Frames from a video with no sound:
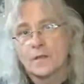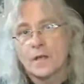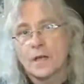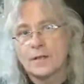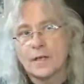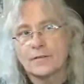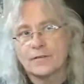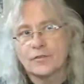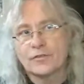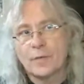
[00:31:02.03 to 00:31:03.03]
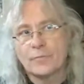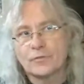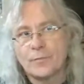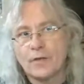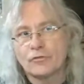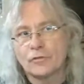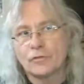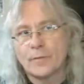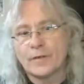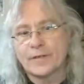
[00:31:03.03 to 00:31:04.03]
And yet there's something special
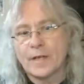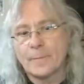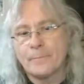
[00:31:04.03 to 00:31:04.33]
about that.